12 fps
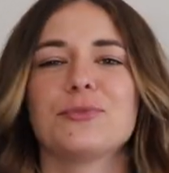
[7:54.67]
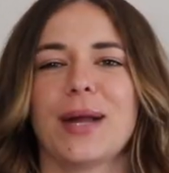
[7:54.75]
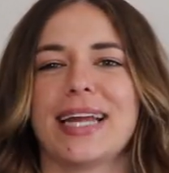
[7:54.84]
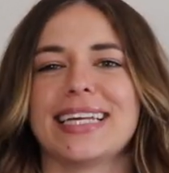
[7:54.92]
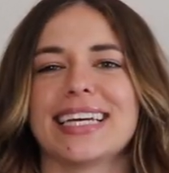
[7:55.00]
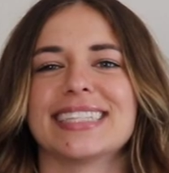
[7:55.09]

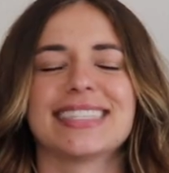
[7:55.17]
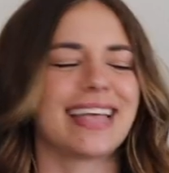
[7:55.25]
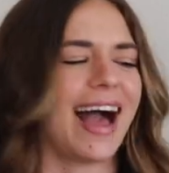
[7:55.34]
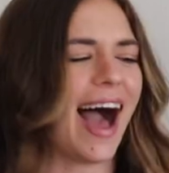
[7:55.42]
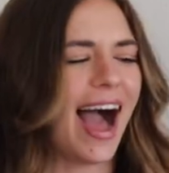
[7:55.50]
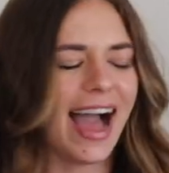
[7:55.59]
radiance.
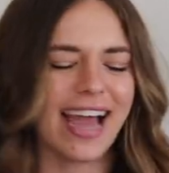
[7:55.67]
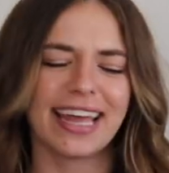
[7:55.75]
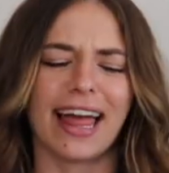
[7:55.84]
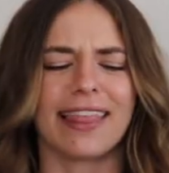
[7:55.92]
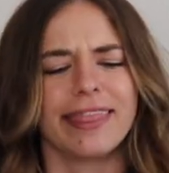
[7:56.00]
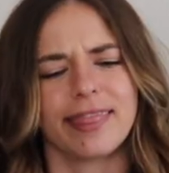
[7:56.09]

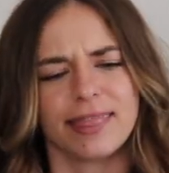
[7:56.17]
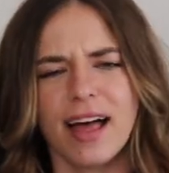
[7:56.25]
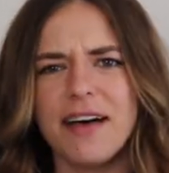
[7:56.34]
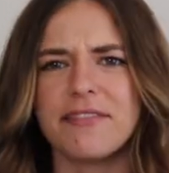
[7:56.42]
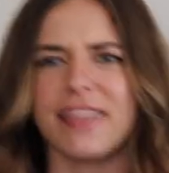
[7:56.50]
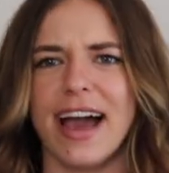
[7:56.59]
I
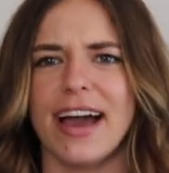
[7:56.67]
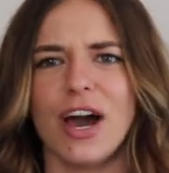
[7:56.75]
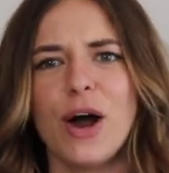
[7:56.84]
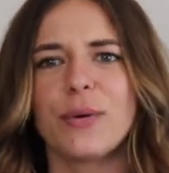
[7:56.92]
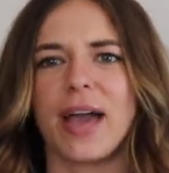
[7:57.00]
love that.